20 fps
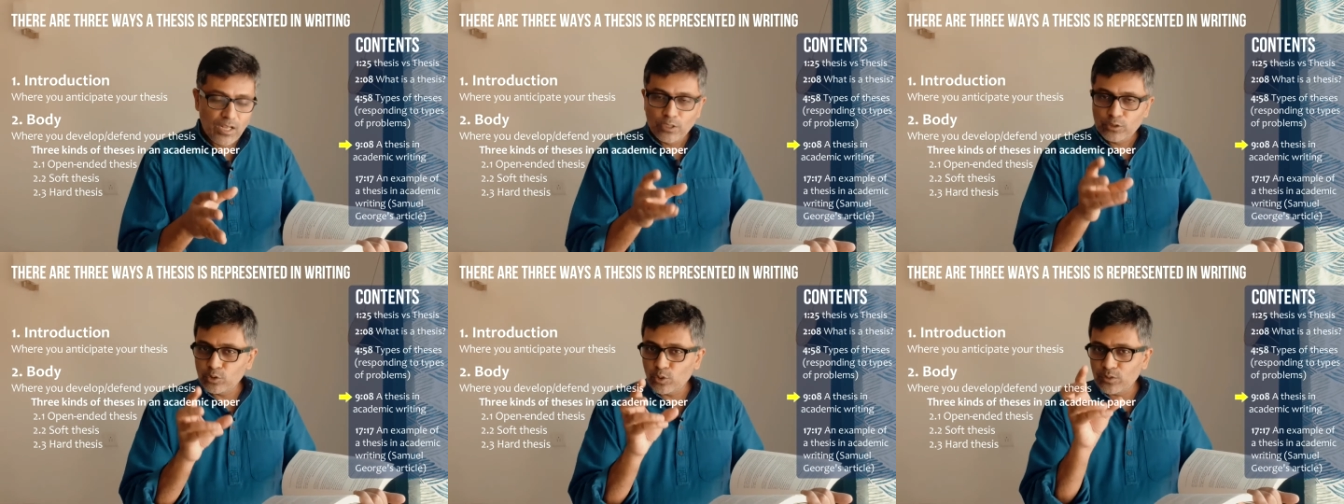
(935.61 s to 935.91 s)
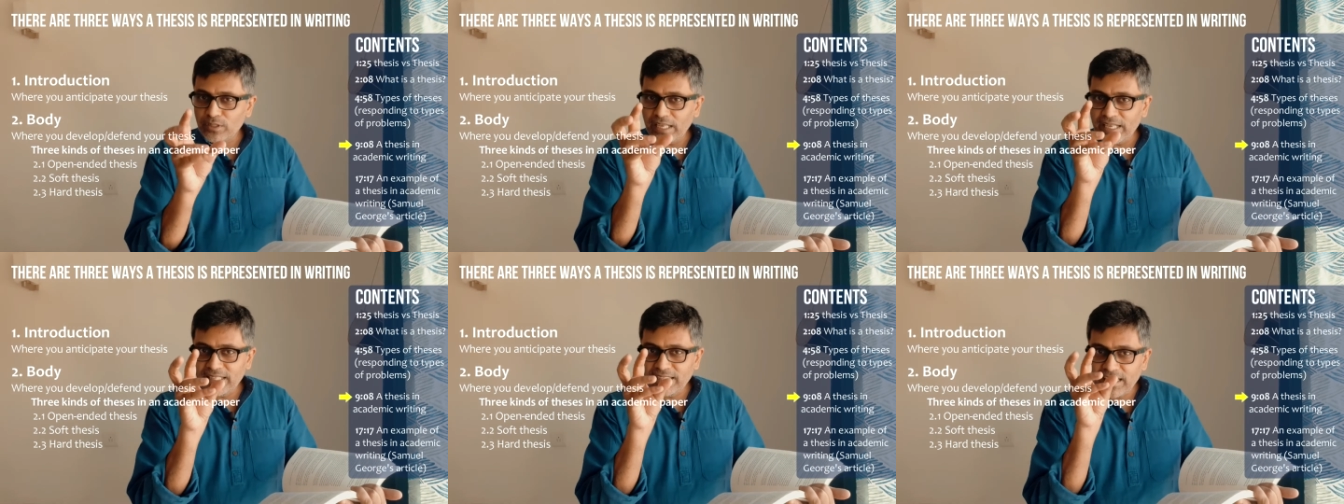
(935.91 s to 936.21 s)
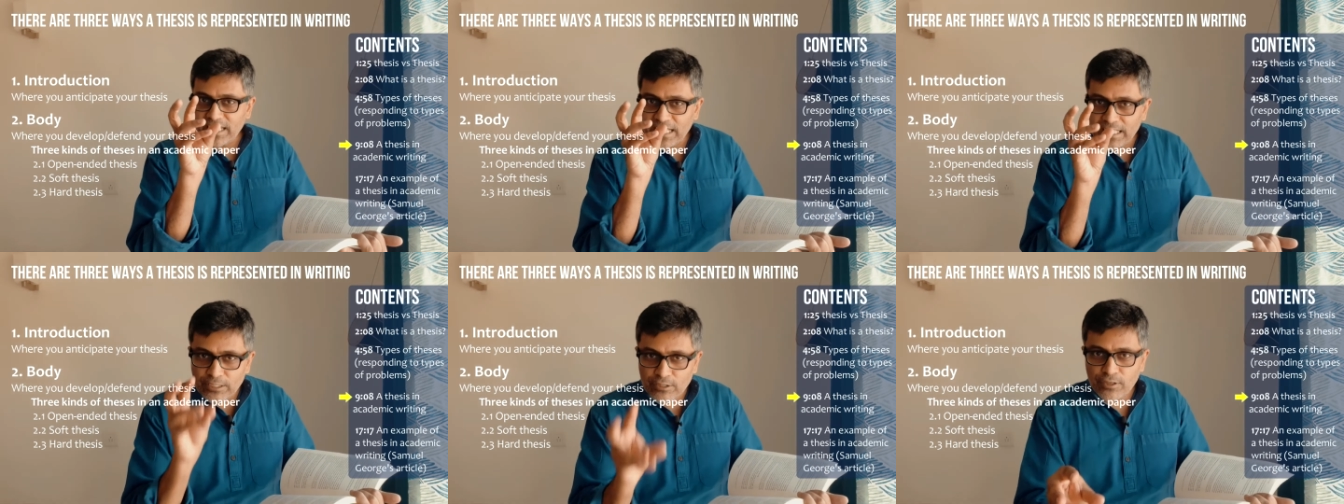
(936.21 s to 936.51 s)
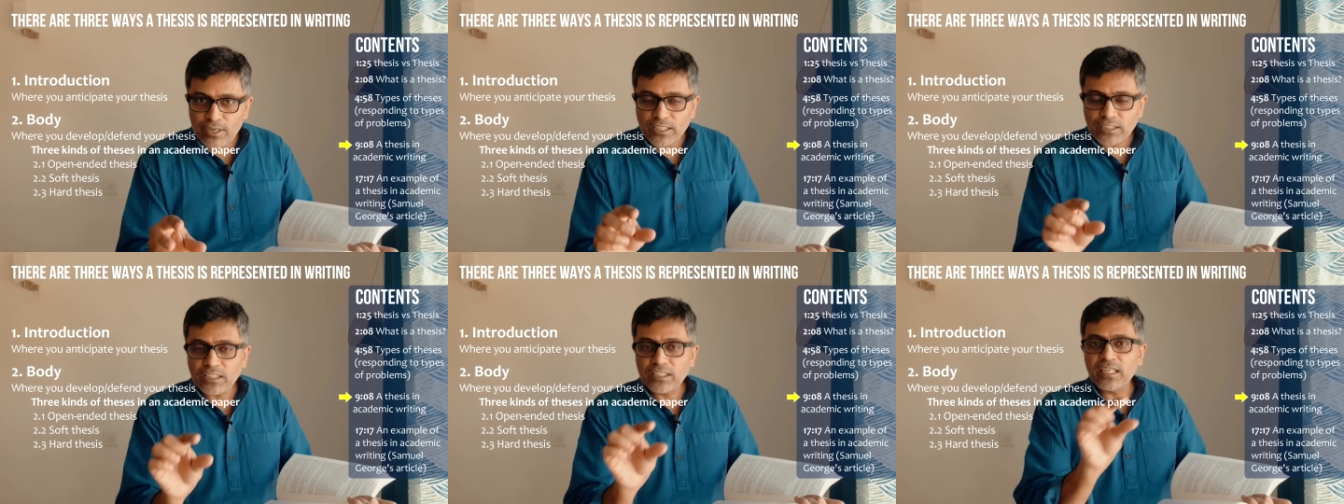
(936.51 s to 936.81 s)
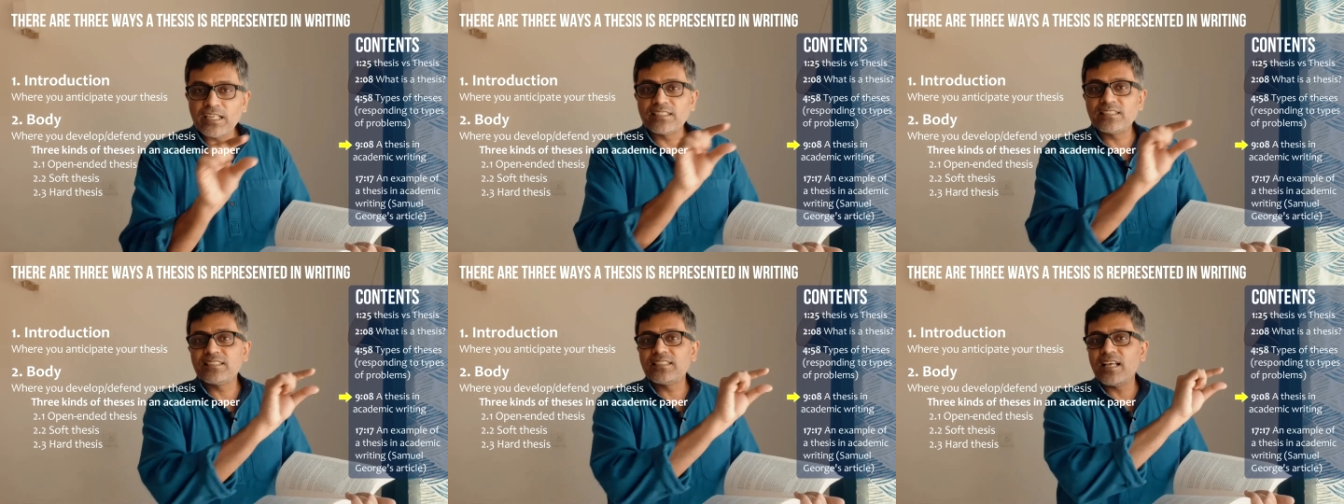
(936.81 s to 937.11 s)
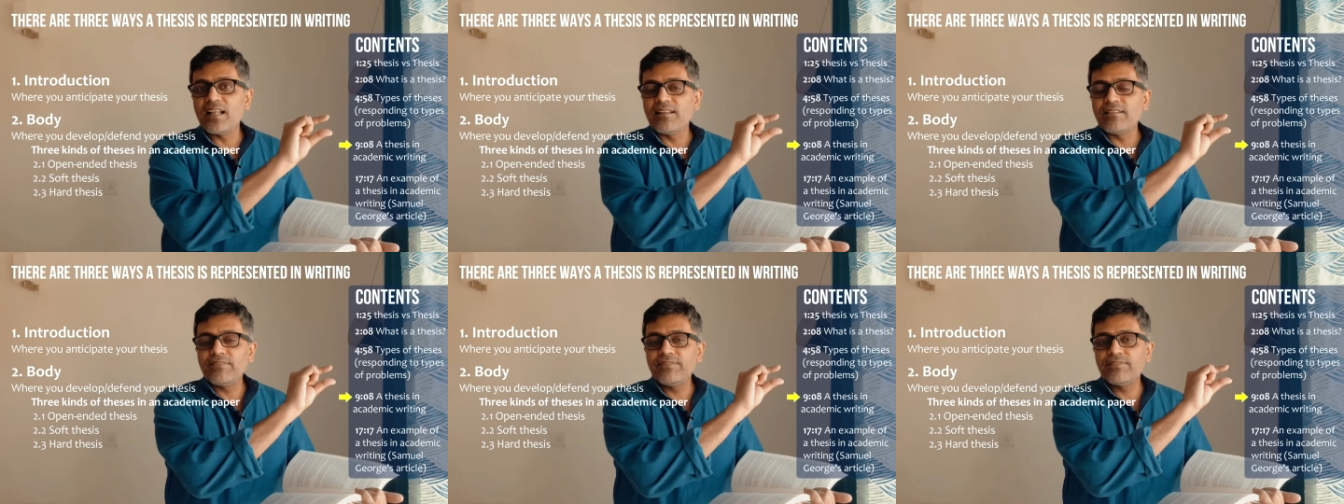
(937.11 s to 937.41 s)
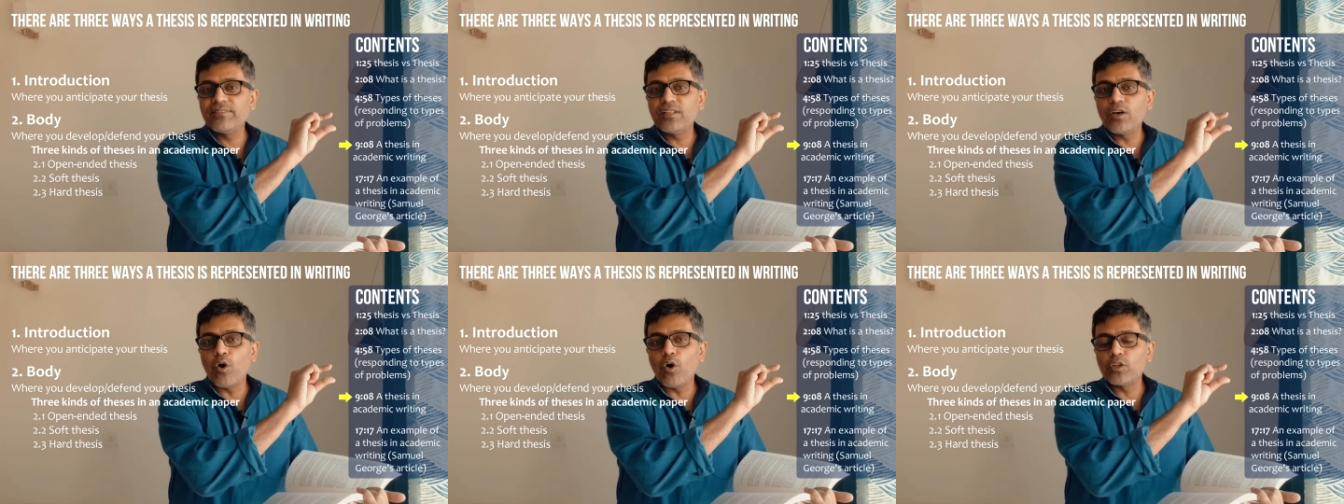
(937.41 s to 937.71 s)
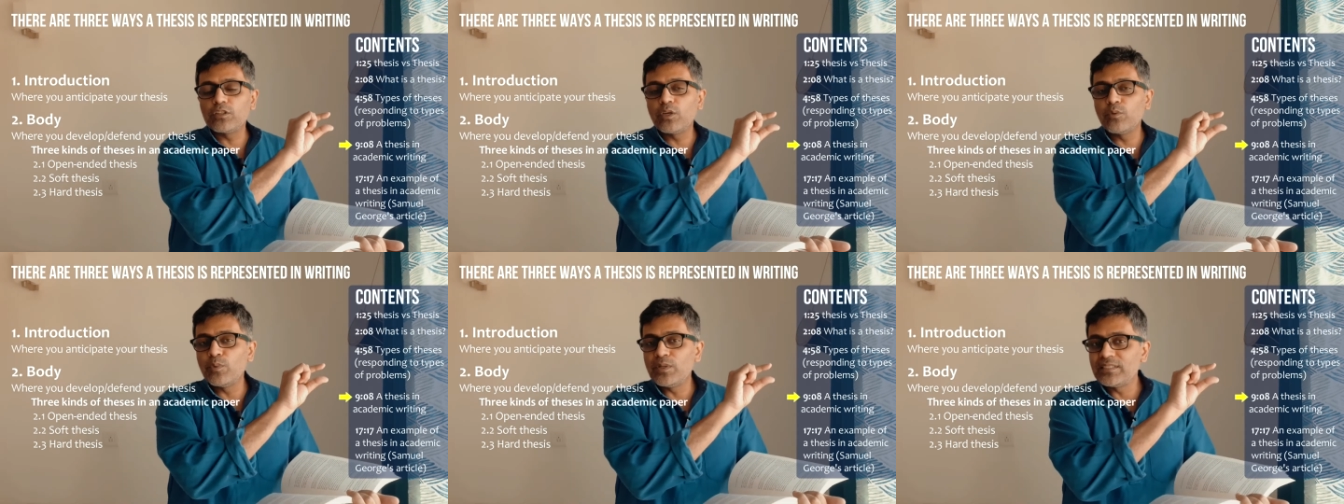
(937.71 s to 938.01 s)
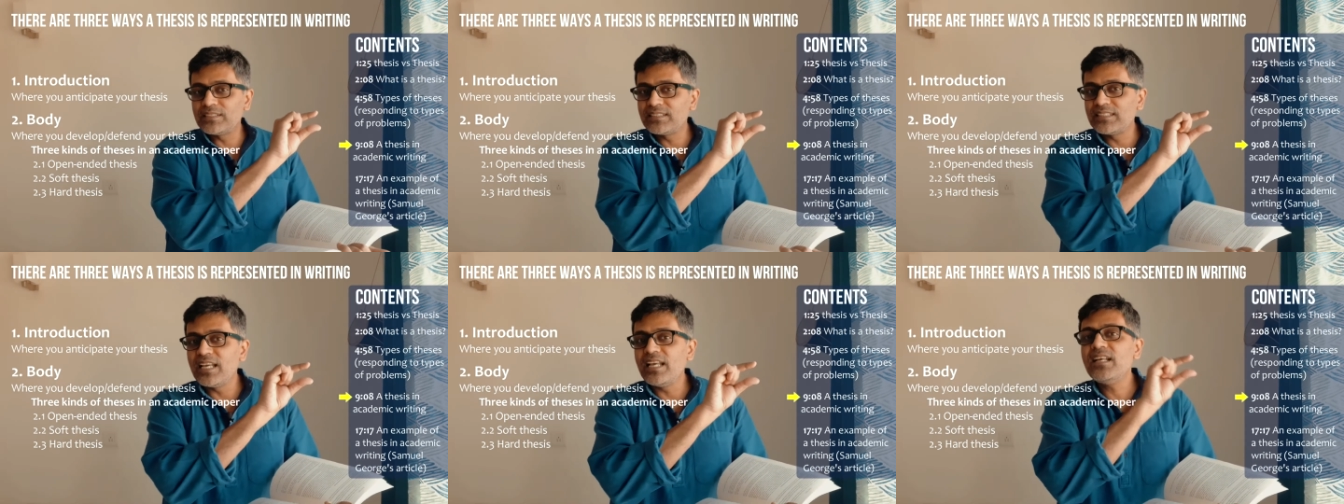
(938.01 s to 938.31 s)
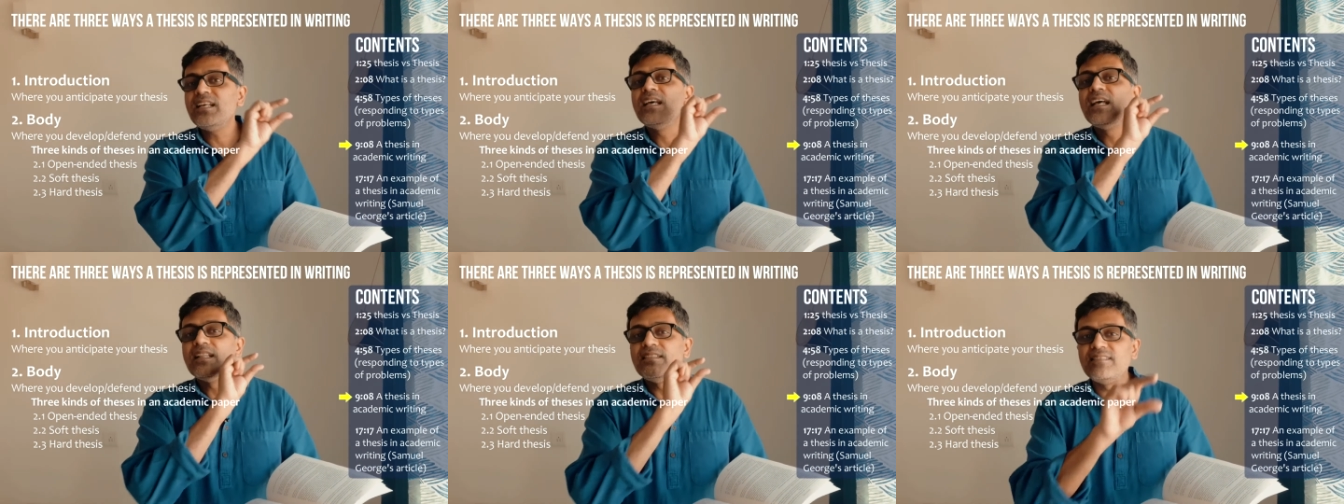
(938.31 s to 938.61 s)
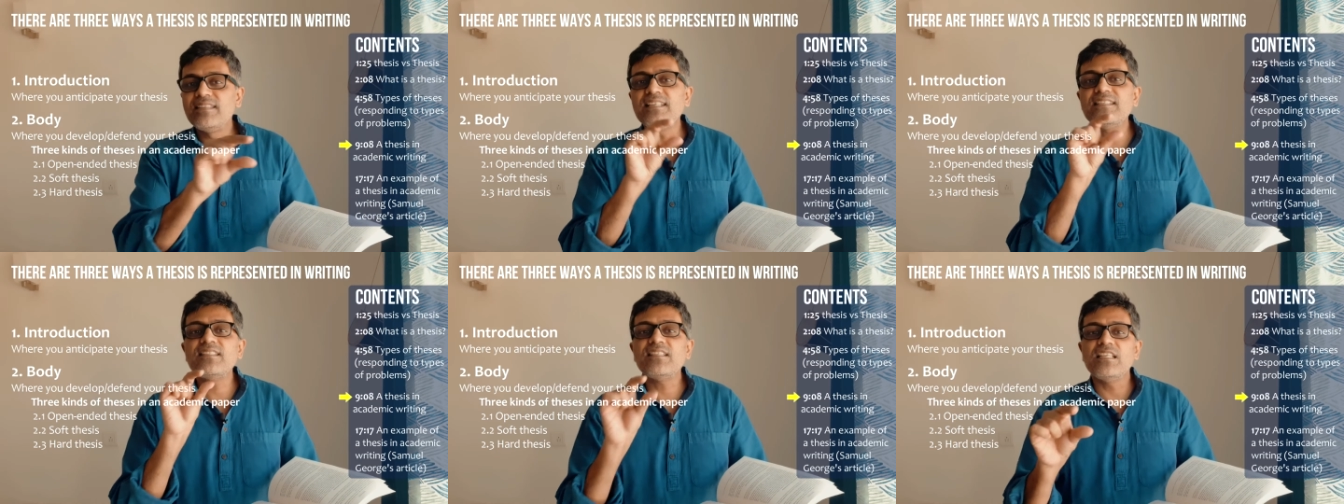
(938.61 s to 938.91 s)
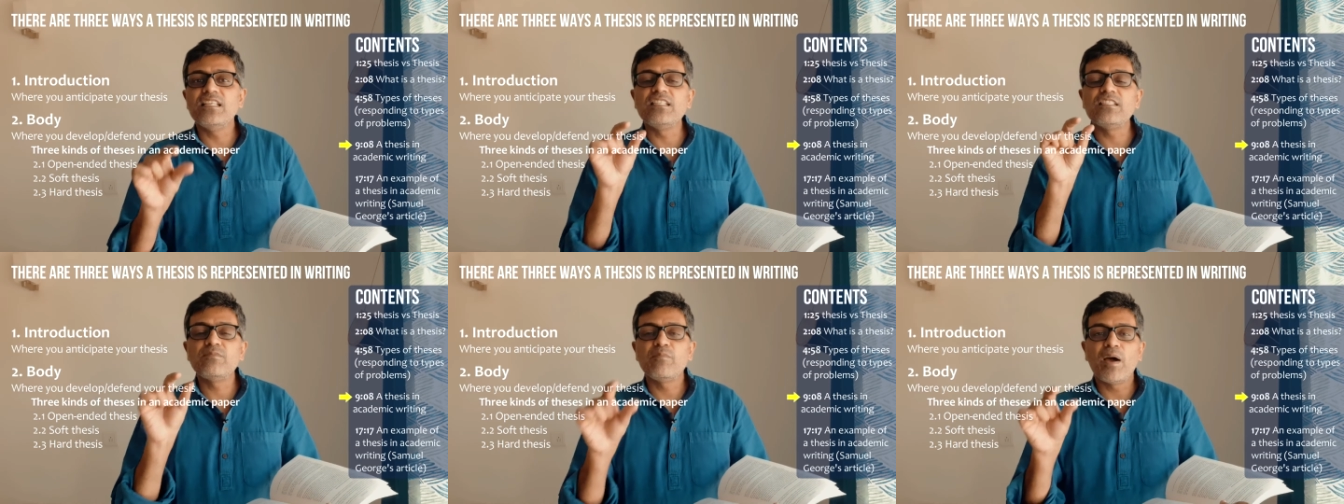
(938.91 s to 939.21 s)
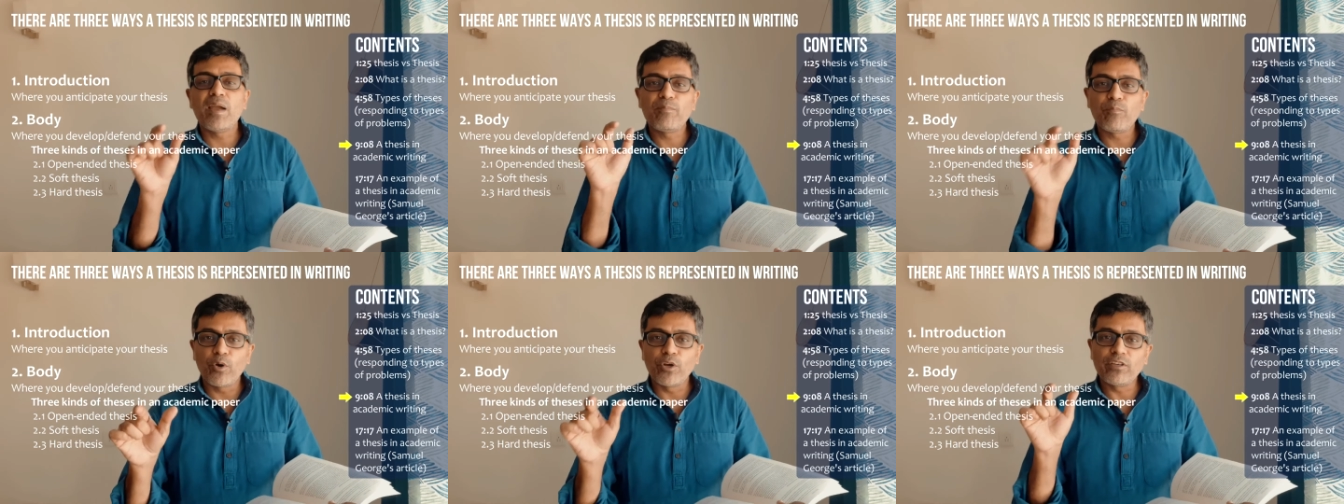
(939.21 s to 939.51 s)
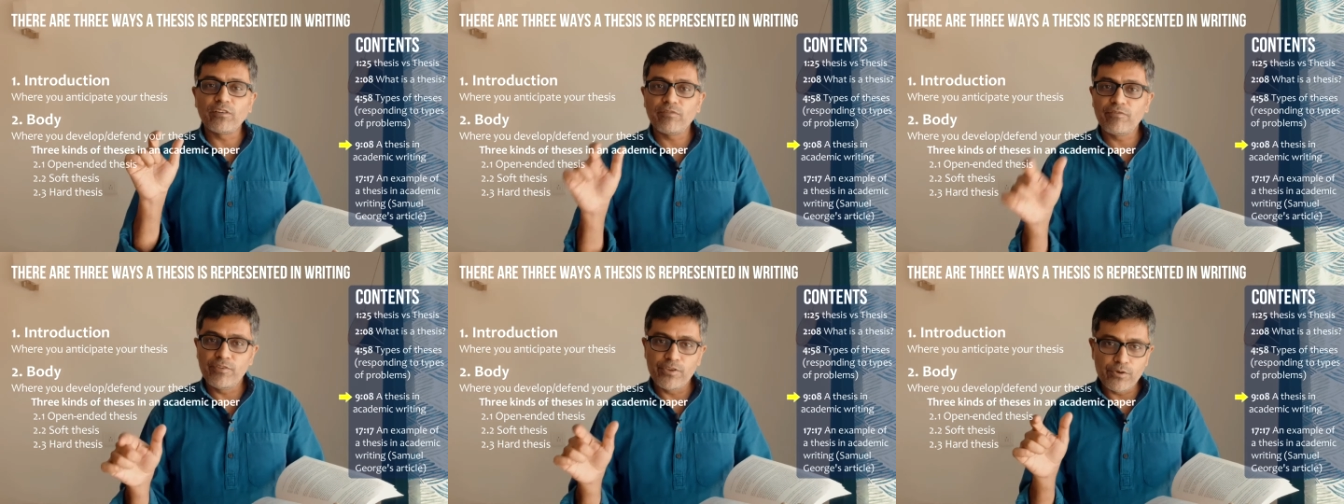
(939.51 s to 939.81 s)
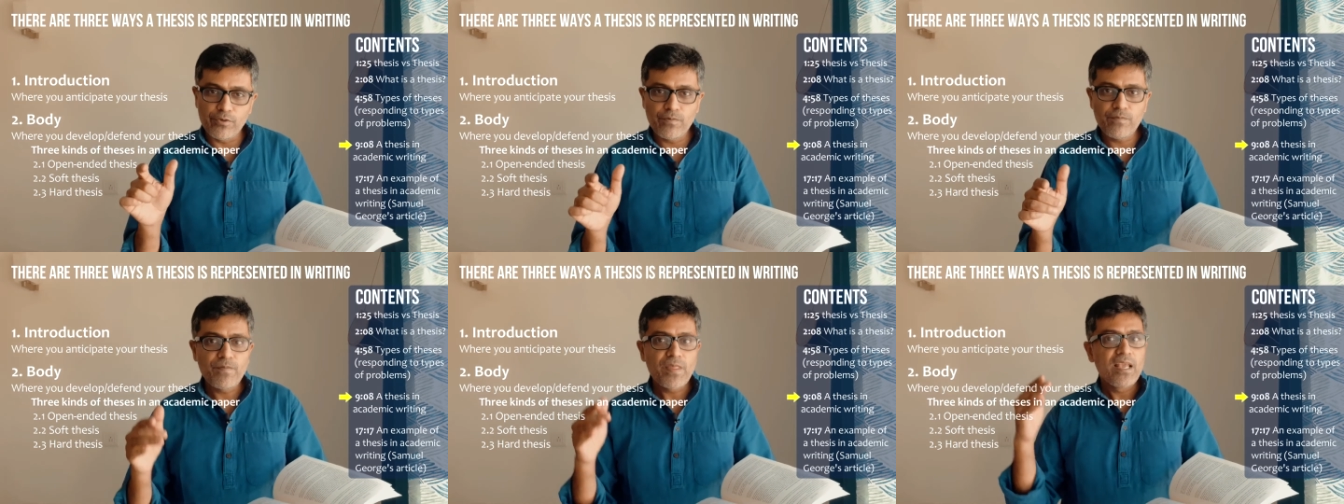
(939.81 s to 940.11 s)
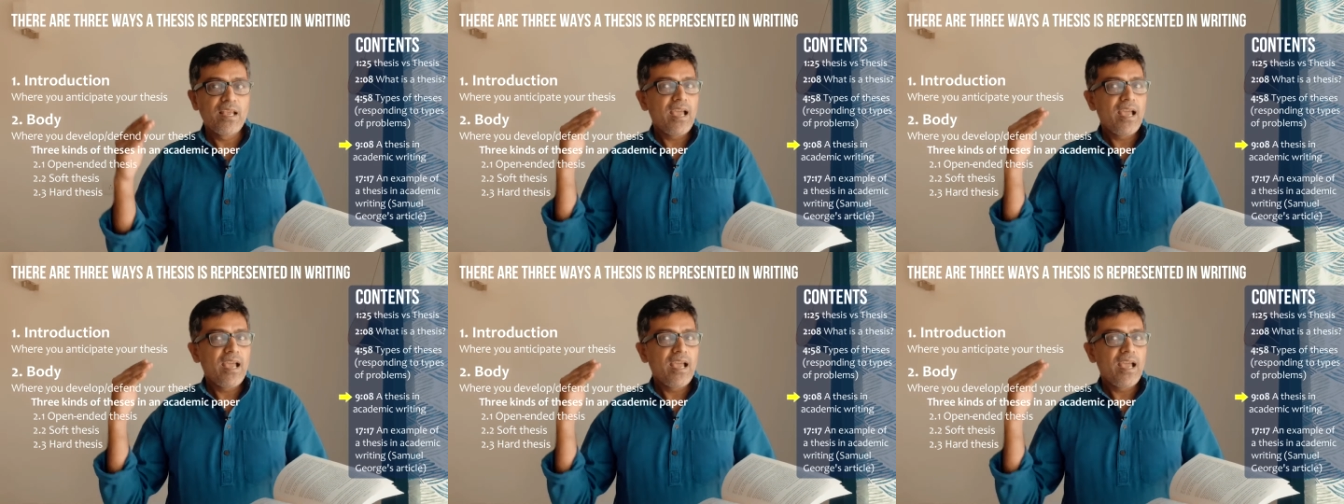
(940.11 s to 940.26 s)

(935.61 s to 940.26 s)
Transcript: So in the introduction itself, the author will say, this is my point of view